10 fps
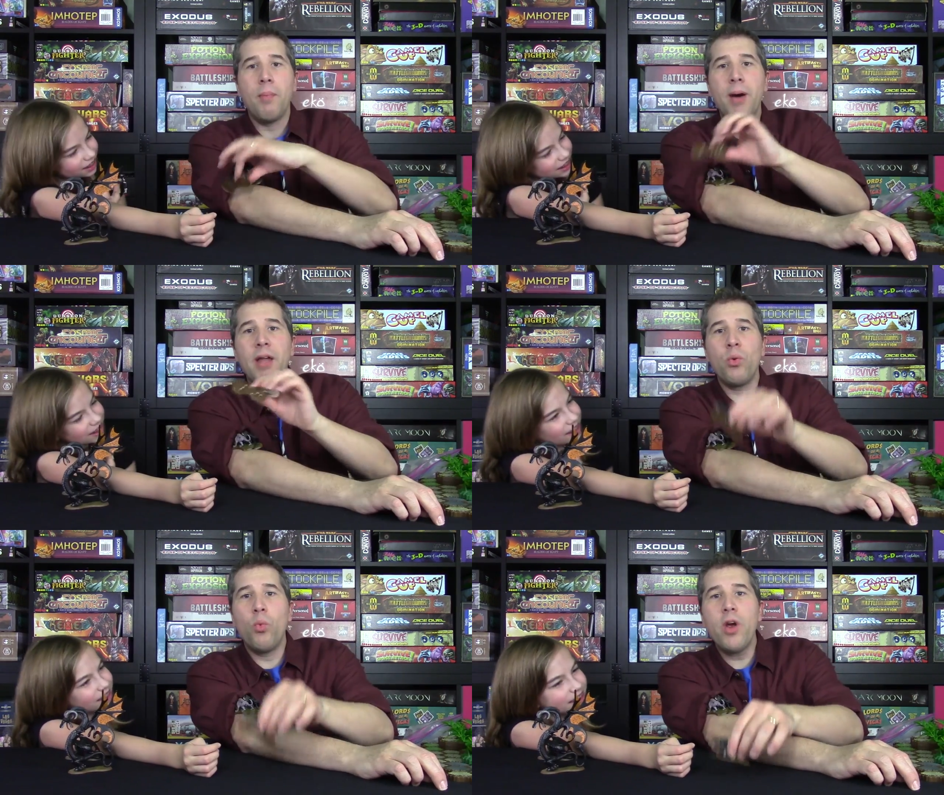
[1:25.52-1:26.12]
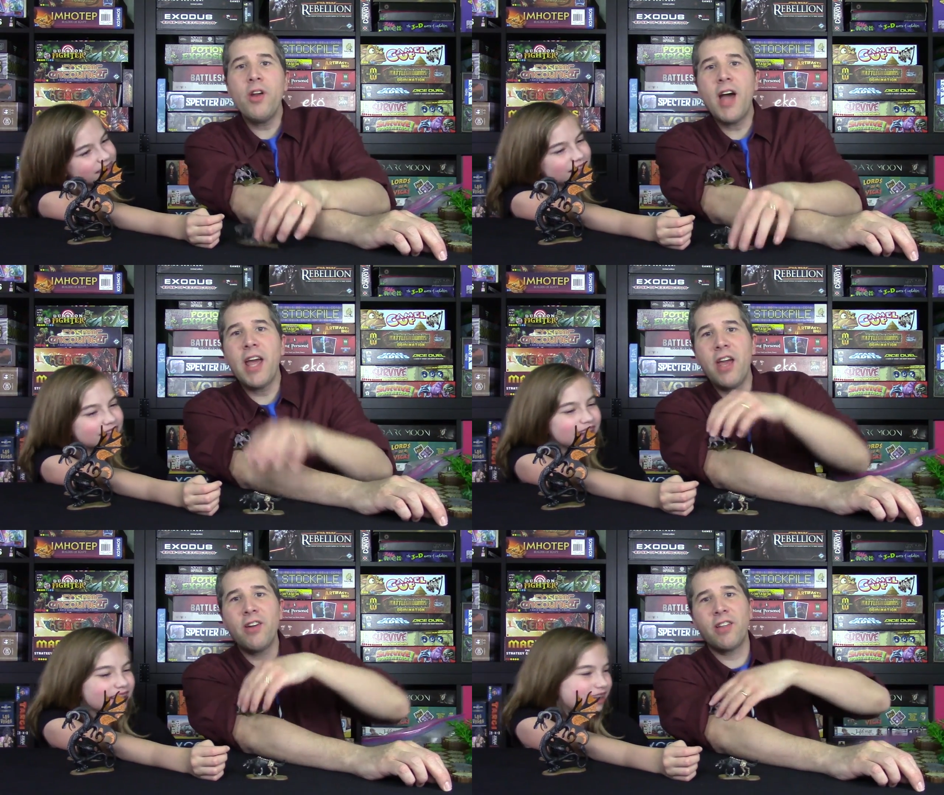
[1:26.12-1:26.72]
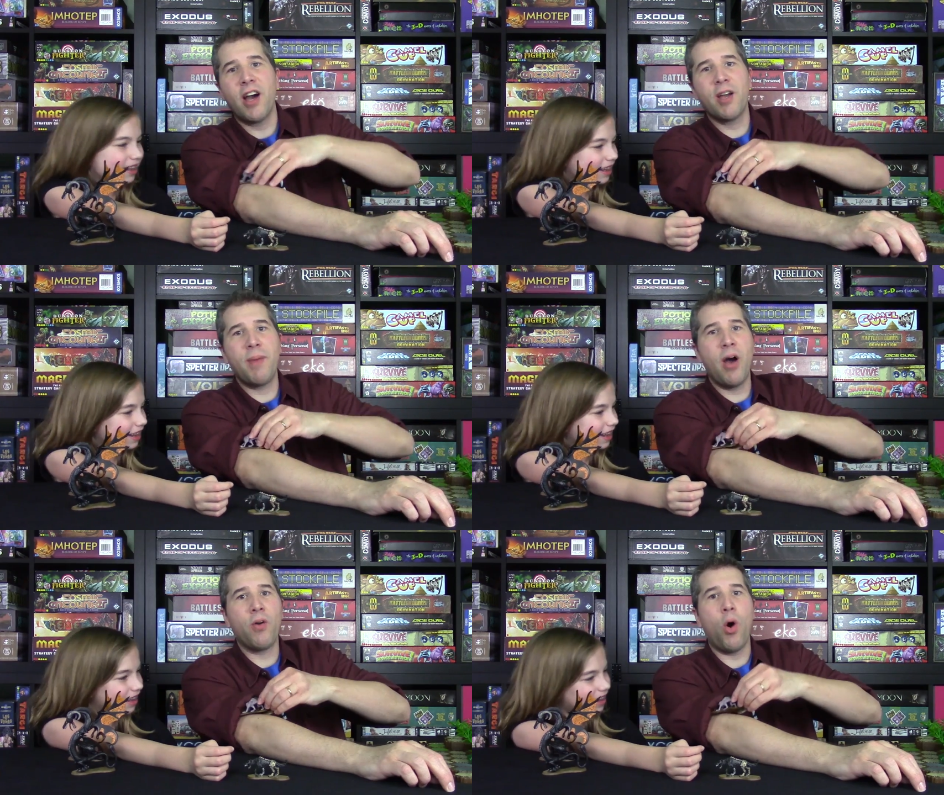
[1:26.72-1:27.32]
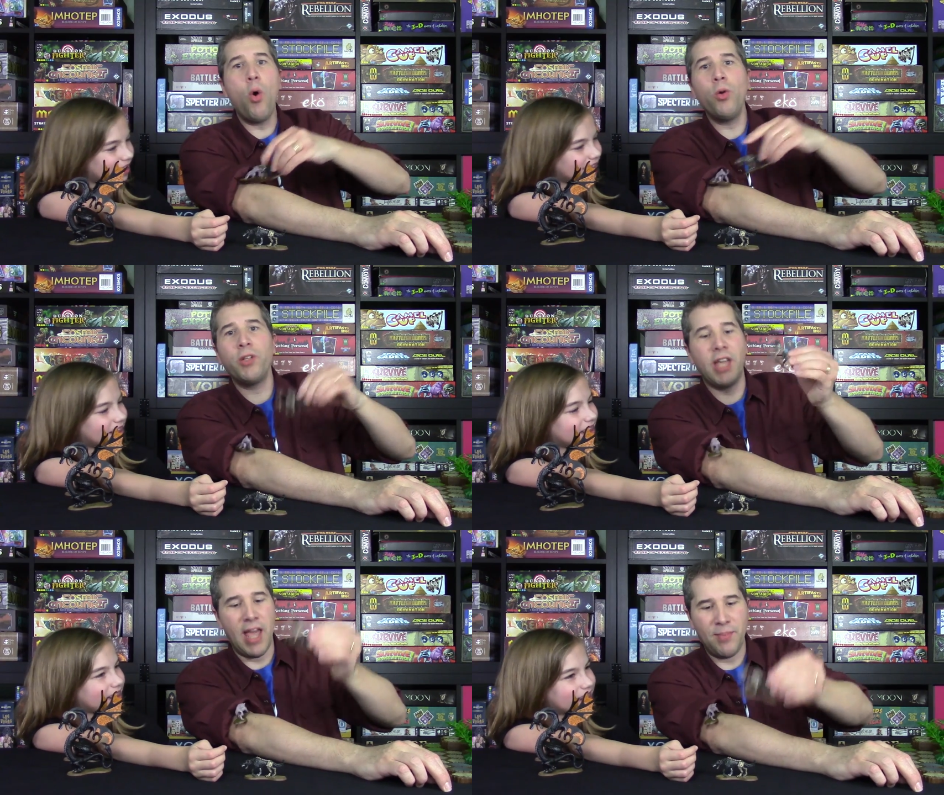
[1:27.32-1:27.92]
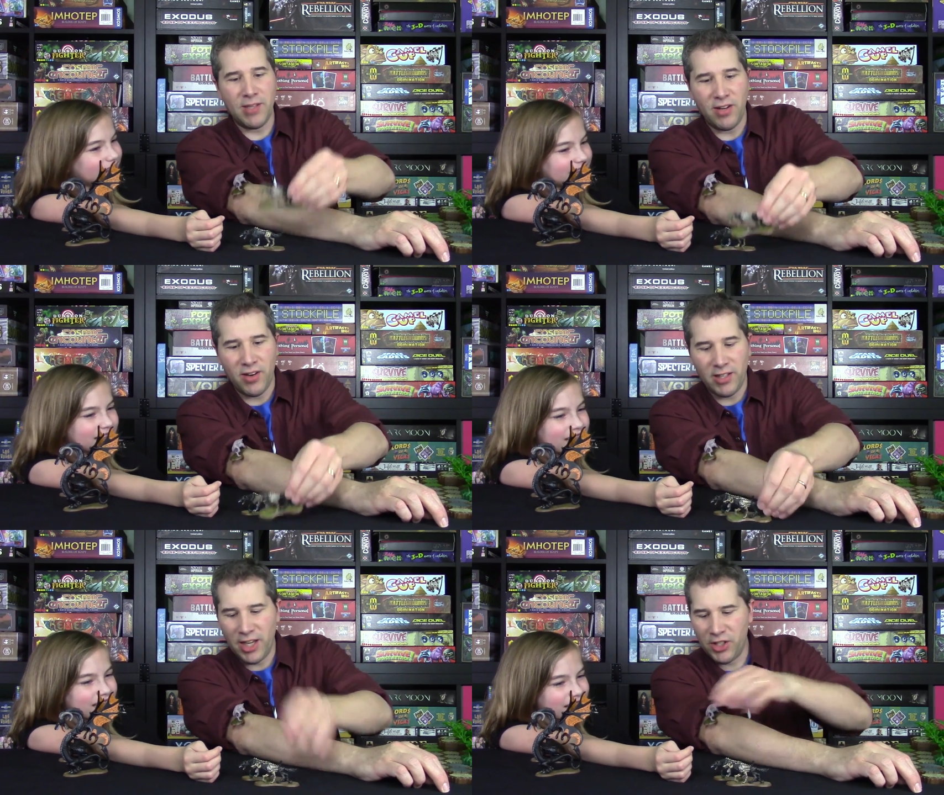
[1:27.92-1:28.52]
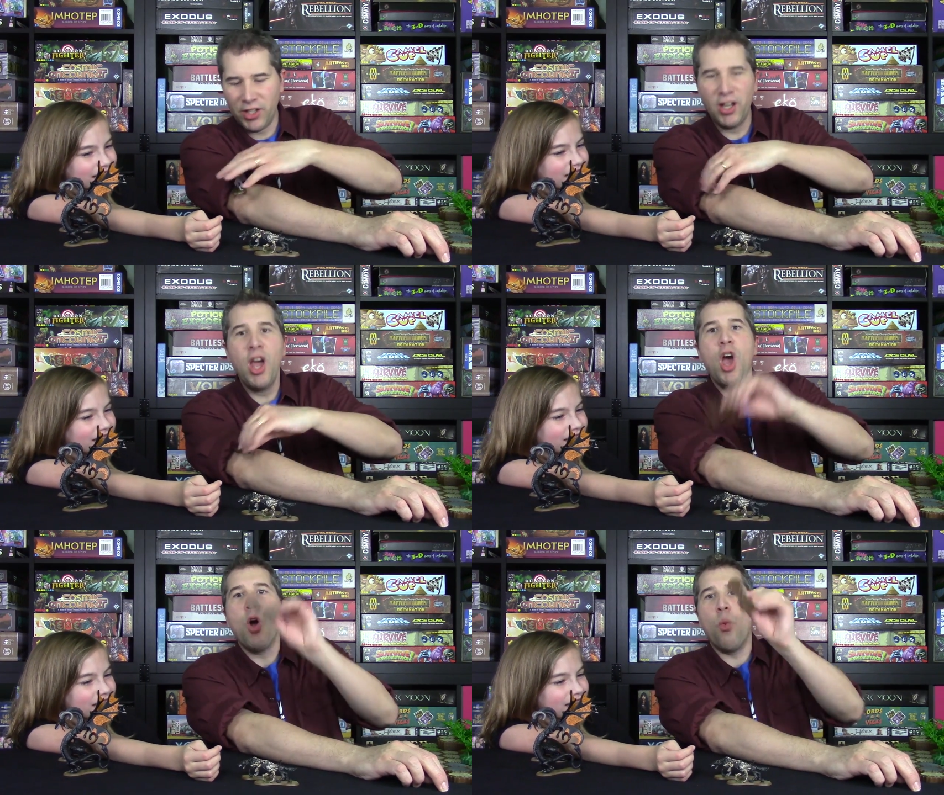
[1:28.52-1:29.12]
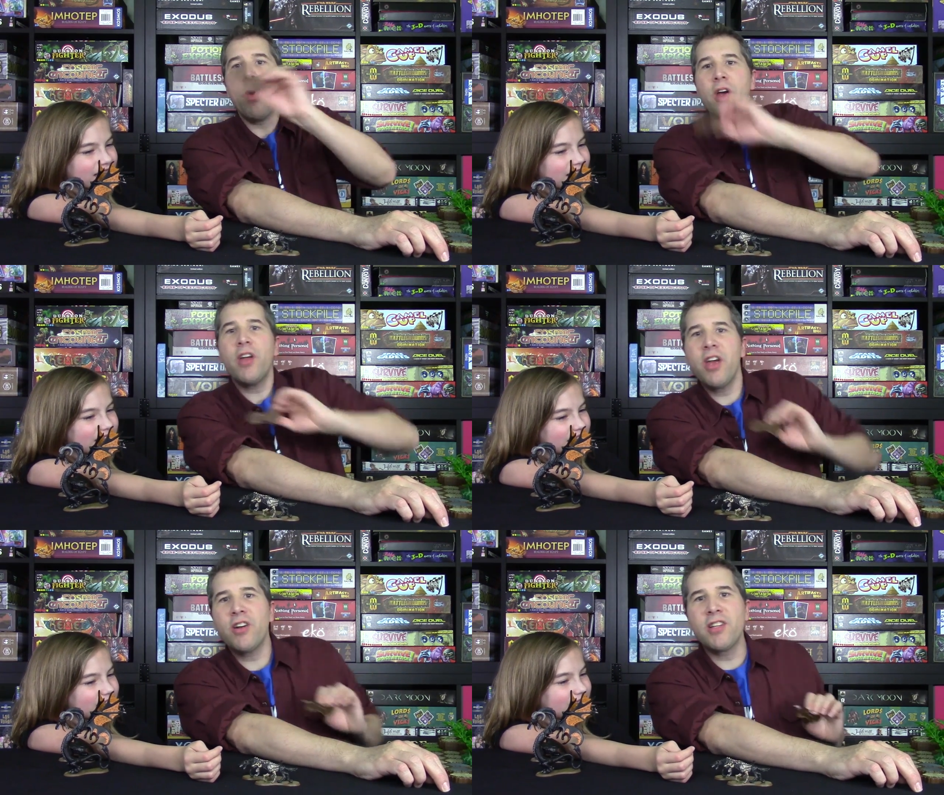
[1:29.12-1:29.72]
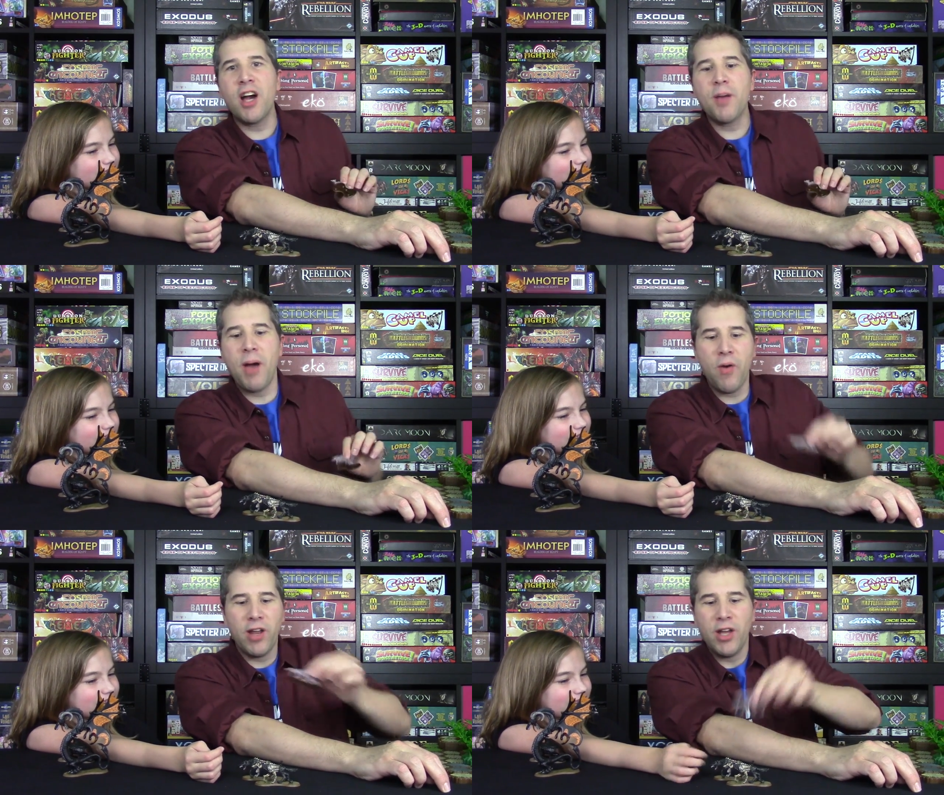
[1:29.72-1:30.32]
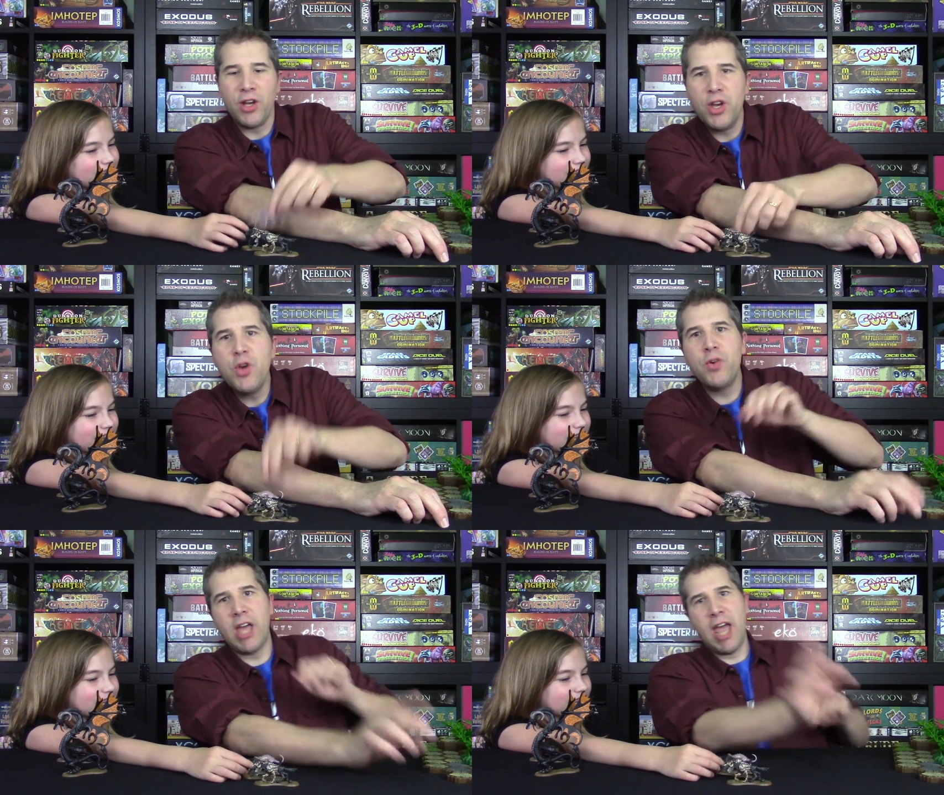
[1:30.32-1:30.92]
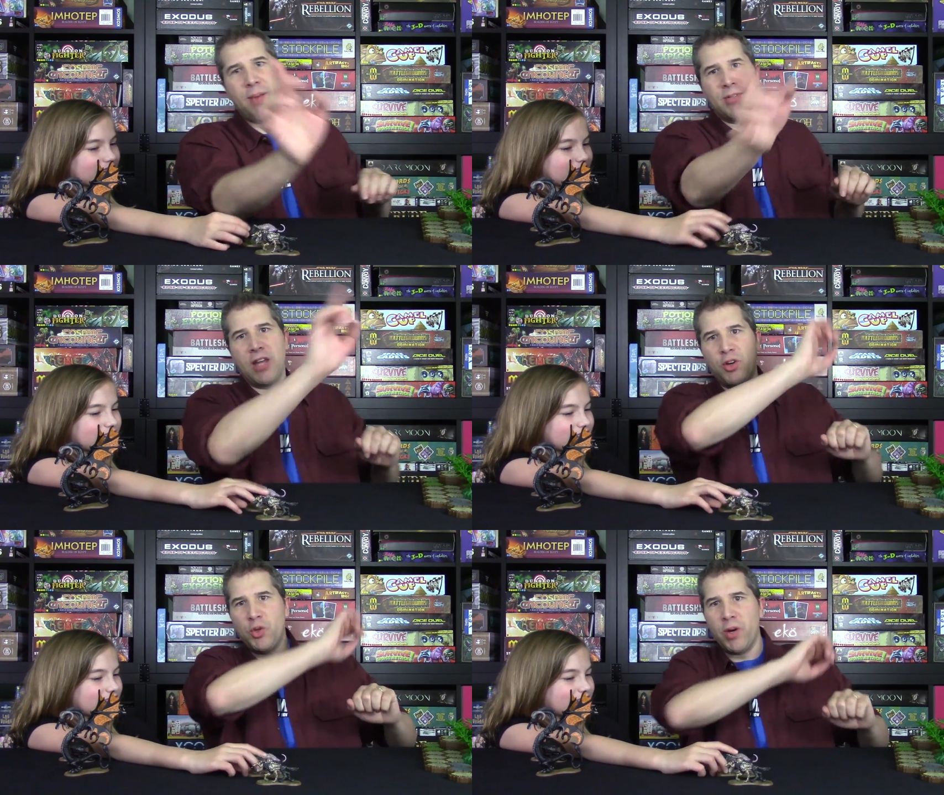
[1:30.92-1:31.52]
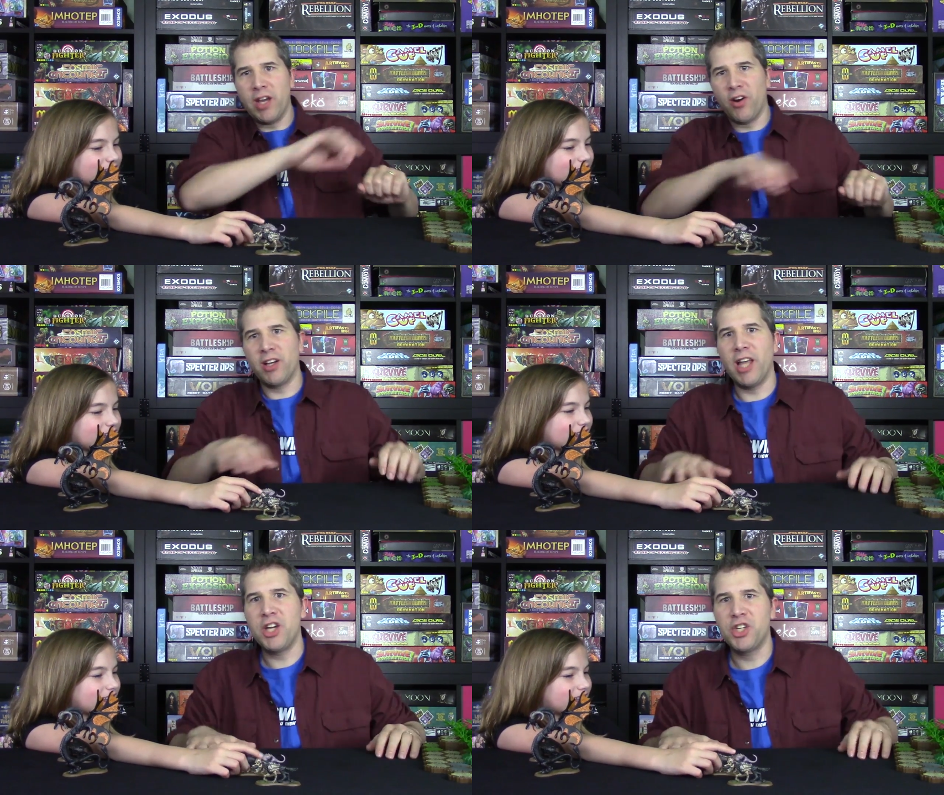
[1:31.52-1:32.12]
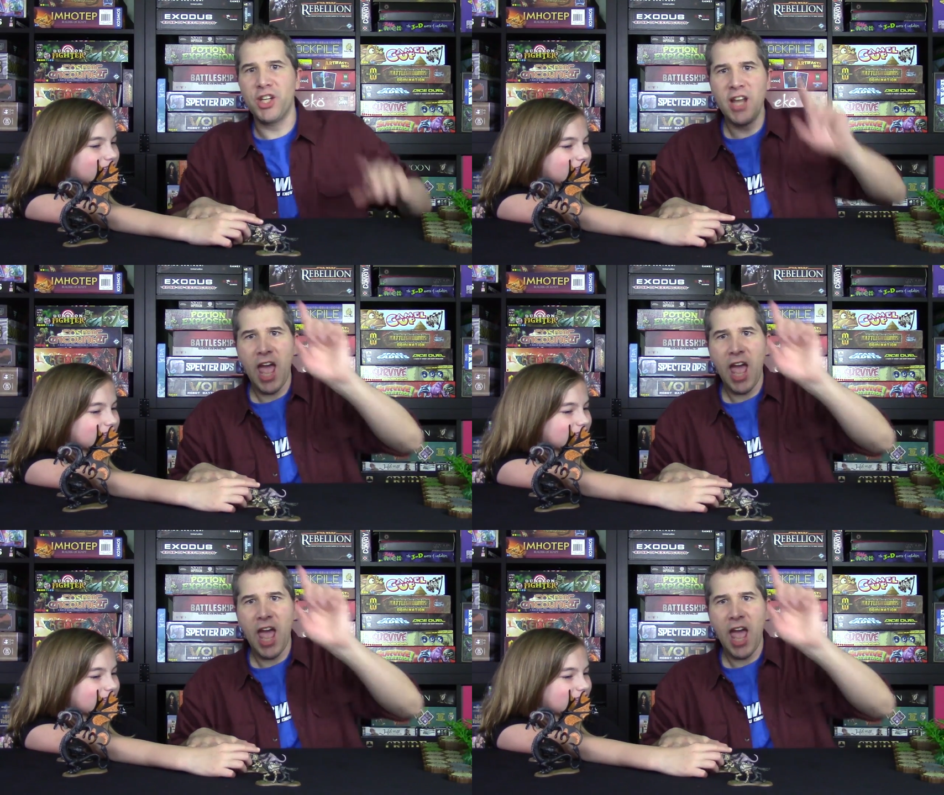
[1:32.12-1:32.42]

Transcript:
Speaker 1: But we're not here to talk about old games in our collection. We're here to talk about new games that are joining our collection